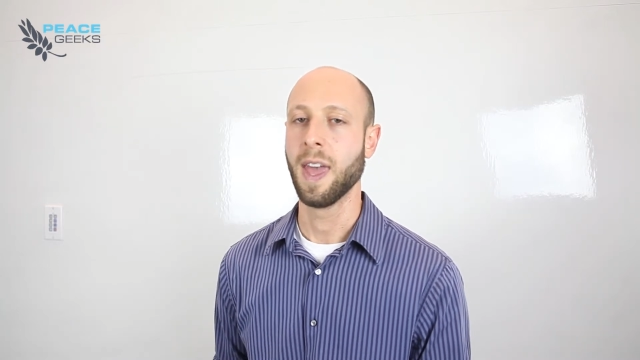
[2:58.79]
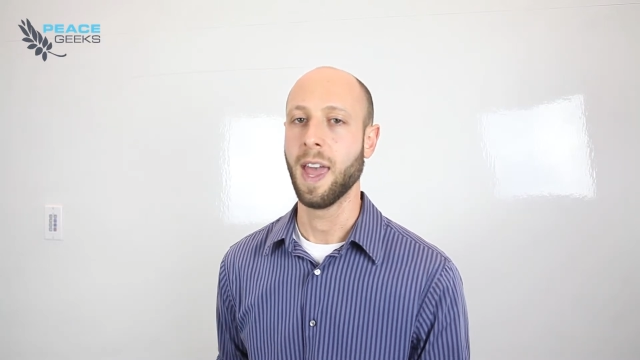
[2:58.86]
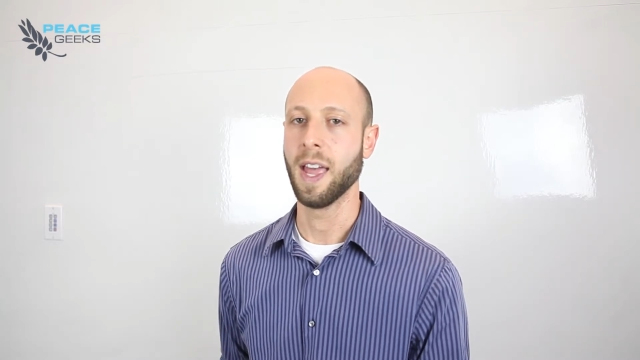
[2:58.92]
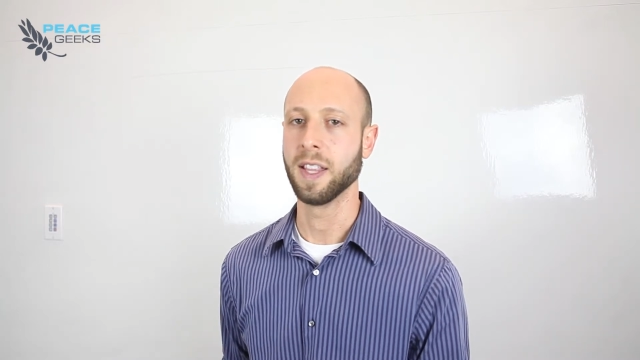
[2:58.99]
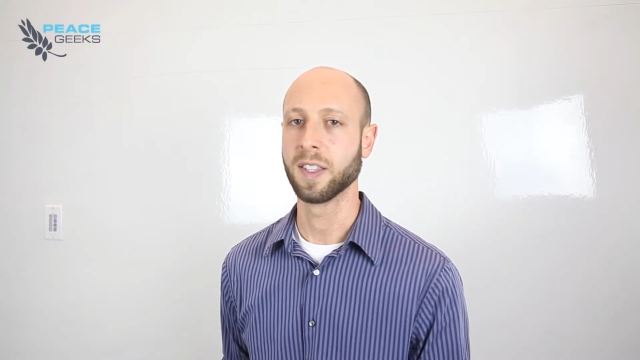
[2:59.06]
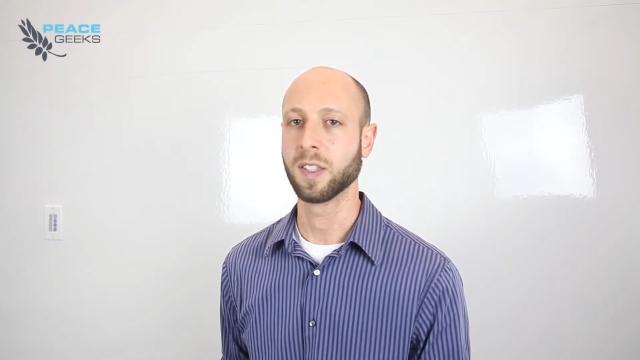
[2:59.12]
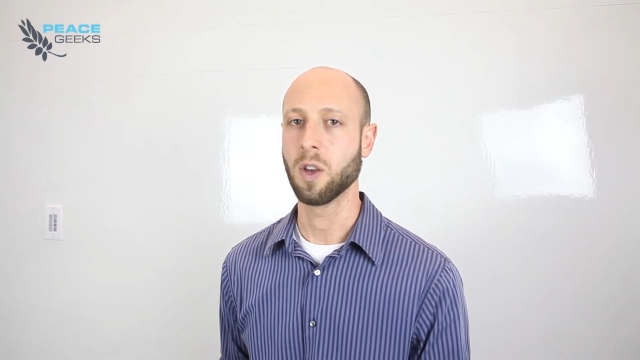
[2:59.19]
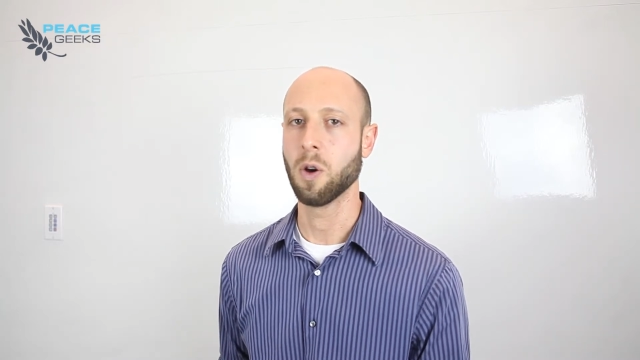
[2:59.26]

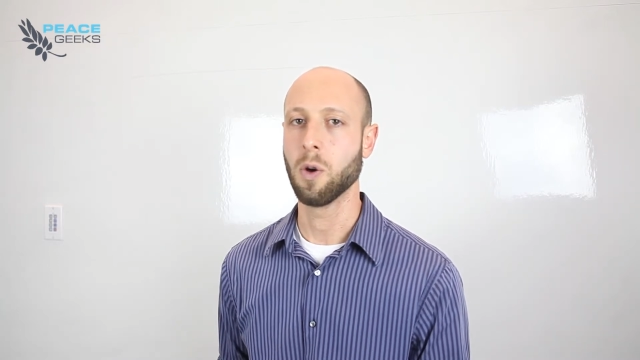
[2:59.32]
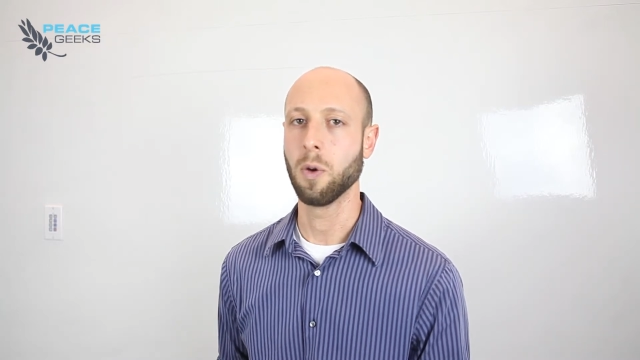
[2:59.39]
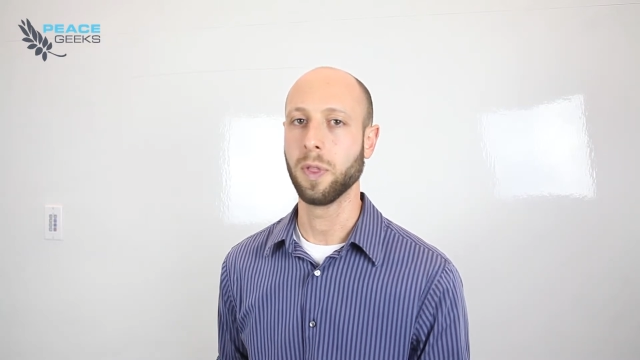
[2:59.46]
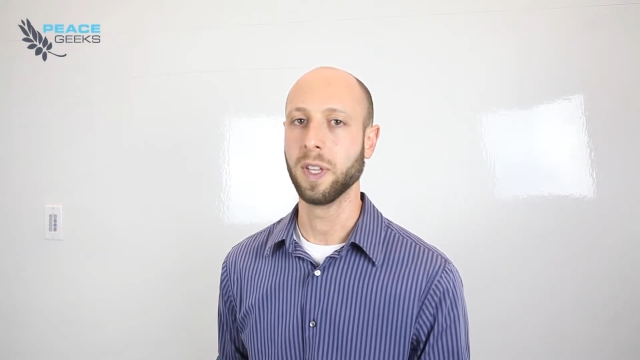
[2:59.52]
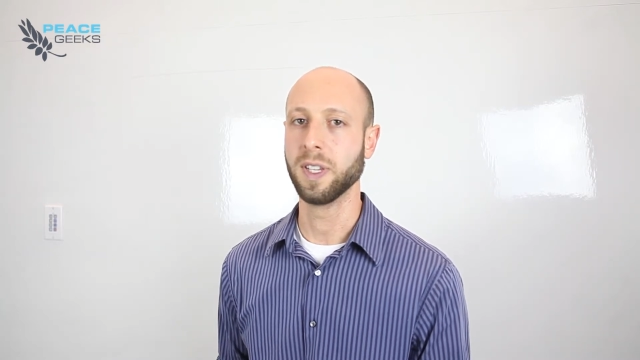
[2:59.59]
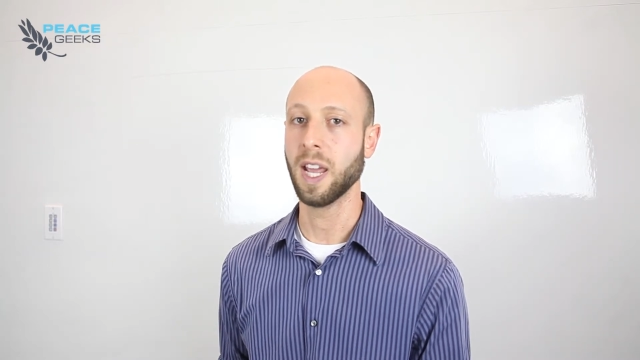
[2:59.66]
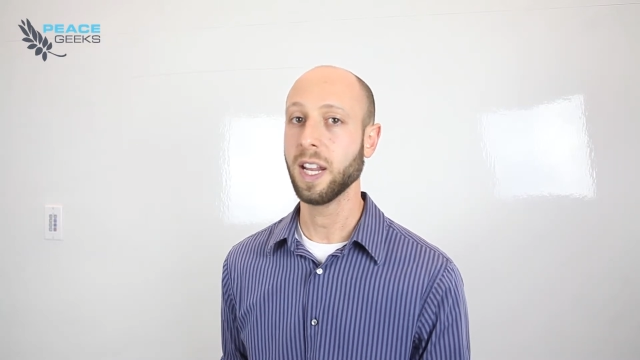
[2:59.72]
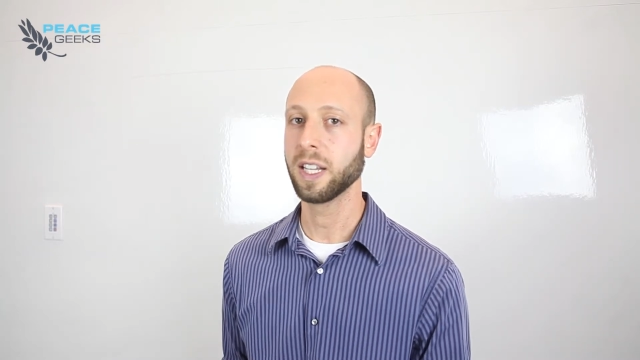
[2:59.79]
And so
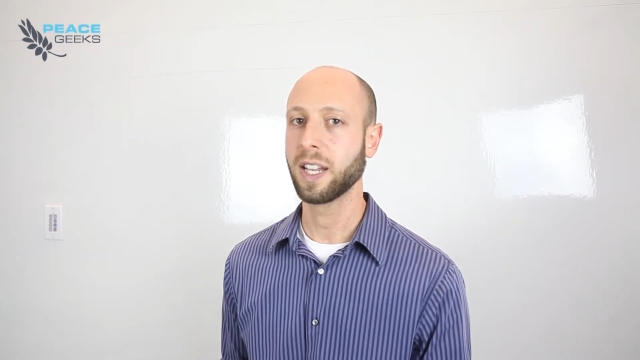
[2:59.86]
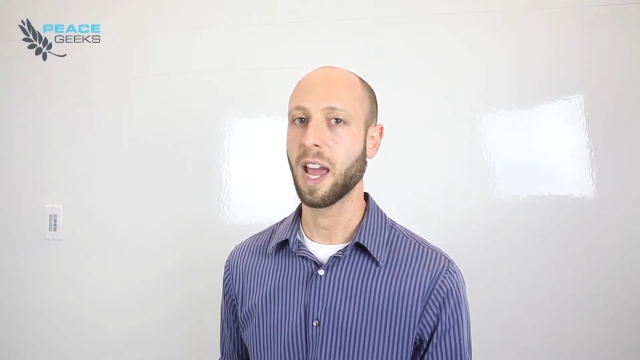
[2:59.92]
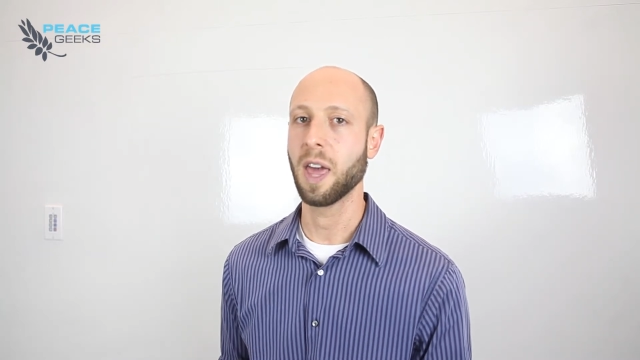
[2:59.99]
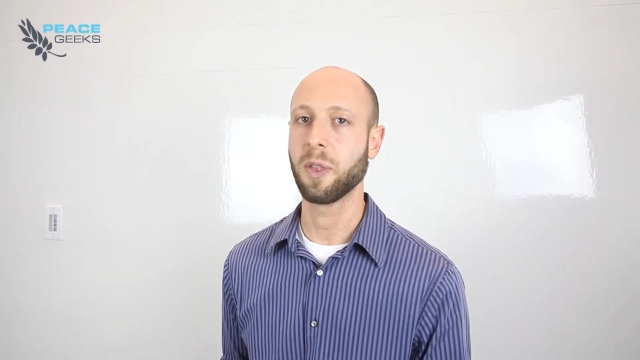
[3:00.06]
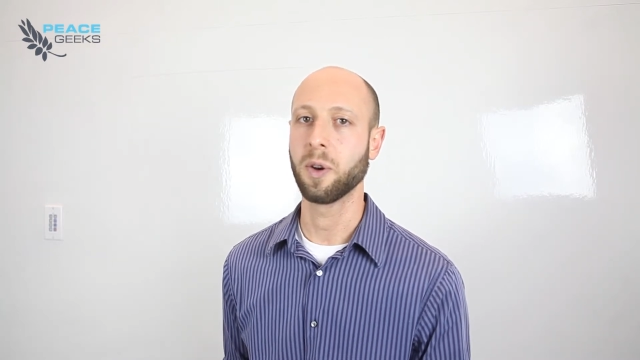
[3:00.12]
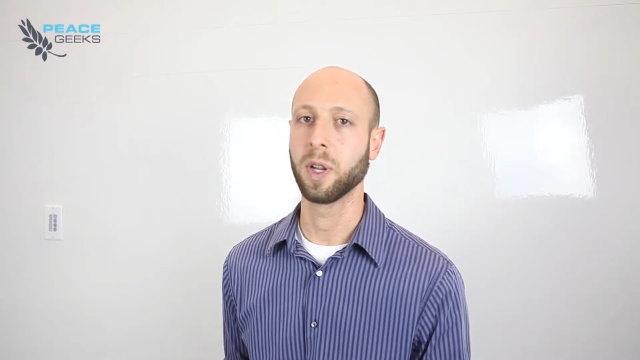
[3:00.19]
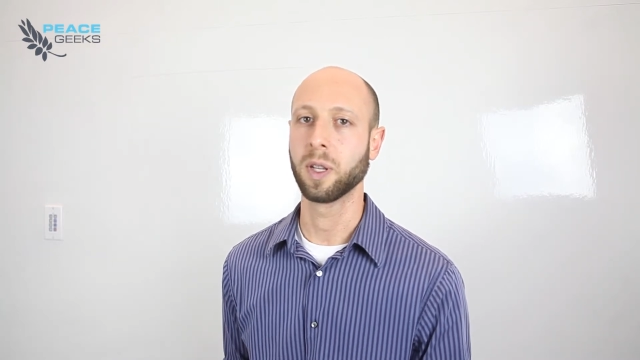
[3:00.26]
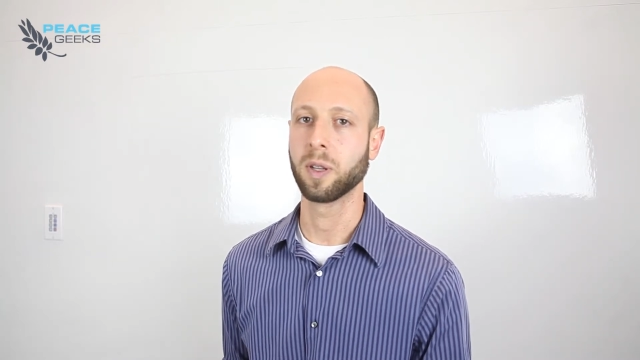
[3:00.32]
the data
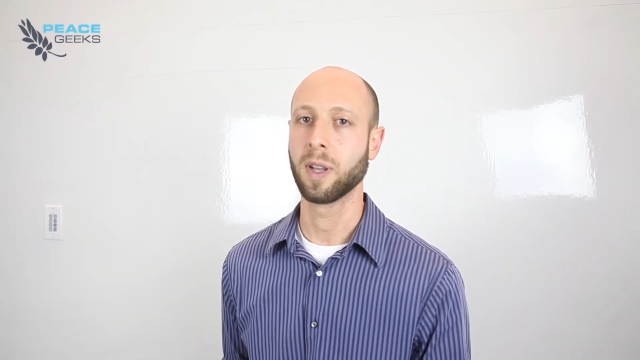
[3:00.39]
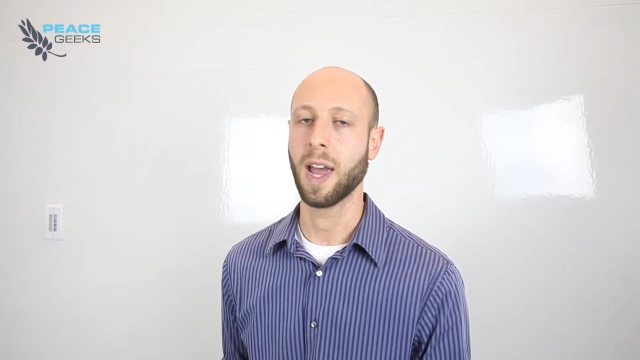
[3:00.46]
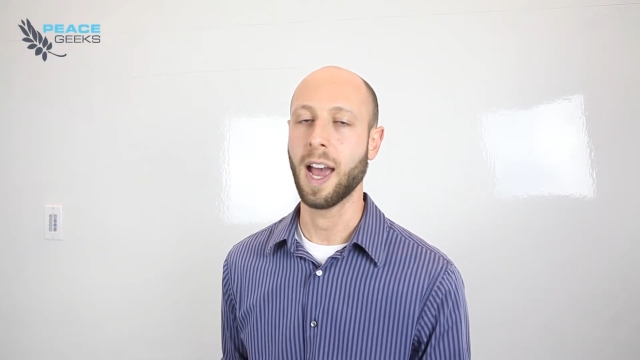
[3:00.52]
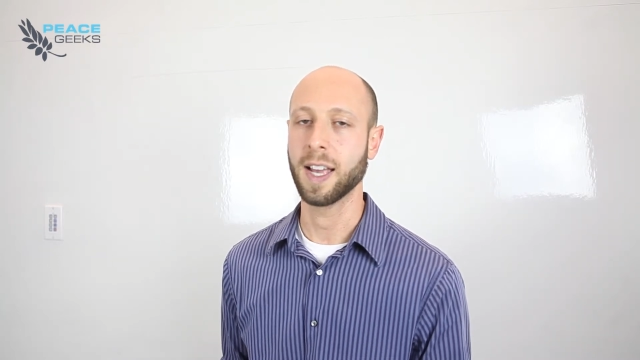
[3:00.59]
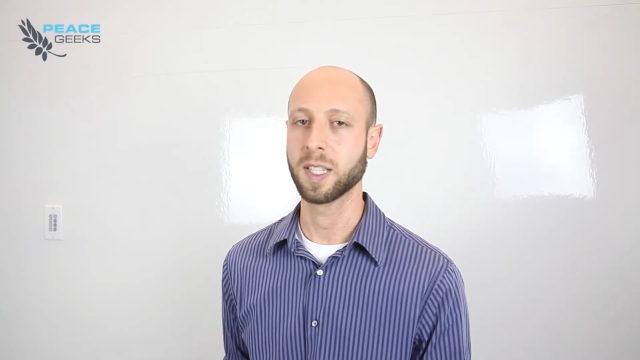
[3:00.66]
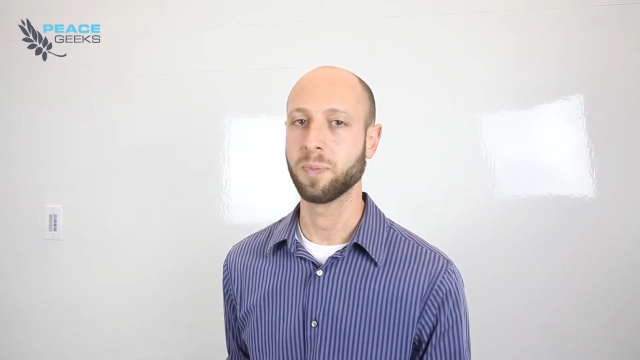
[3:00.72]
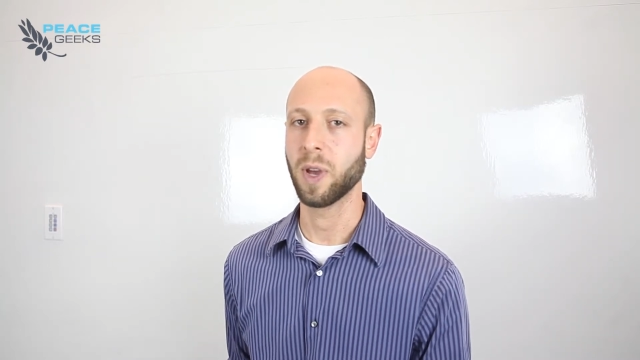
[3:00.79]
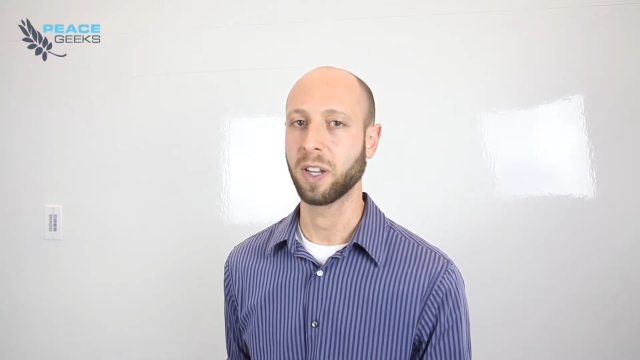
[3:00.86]
gathering
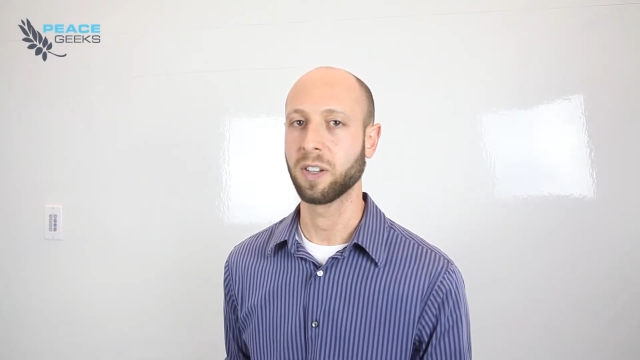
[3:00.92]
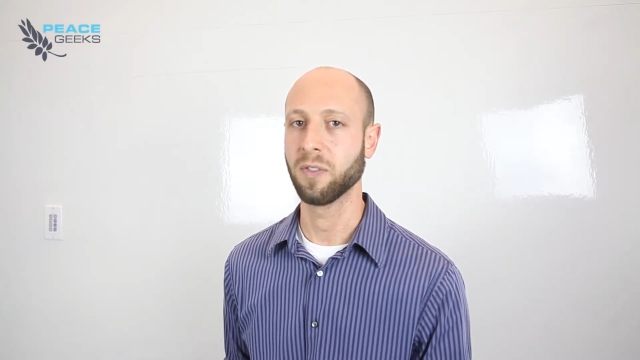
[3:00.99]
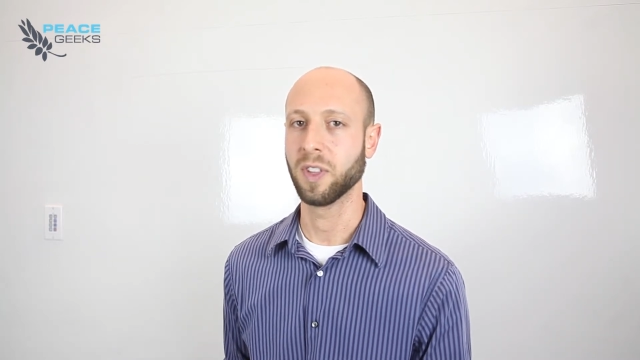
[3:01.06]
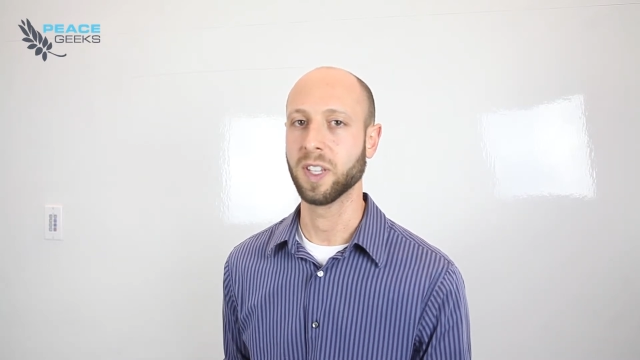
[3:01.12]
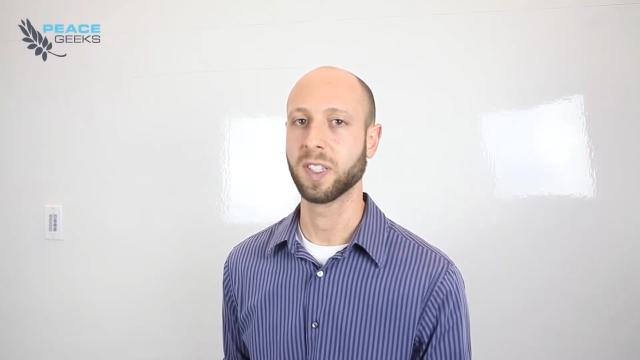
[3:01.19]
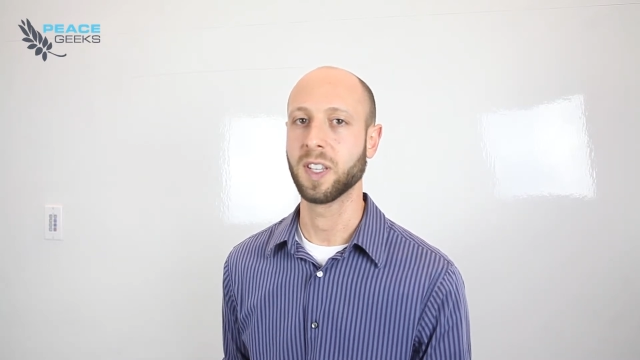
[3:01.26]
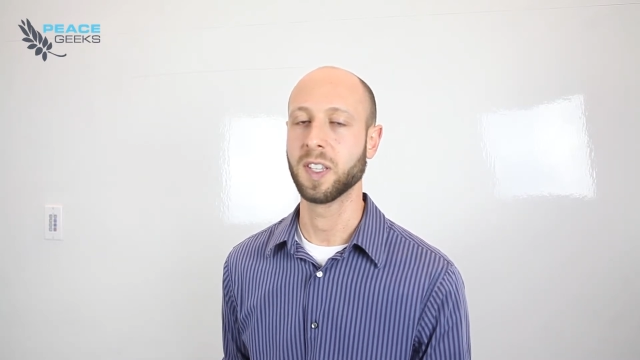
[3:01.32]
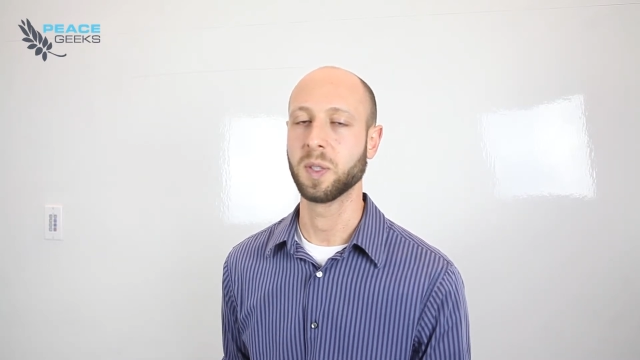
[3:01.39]
aspect of
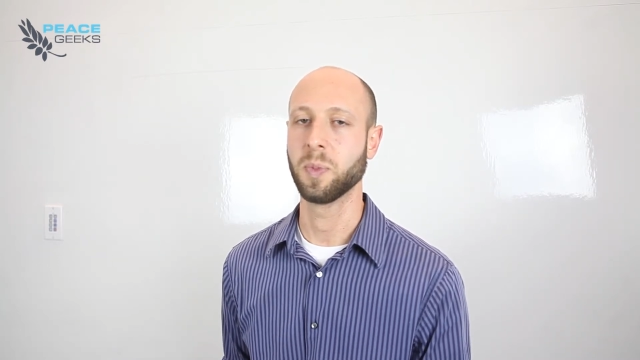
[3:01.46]
this has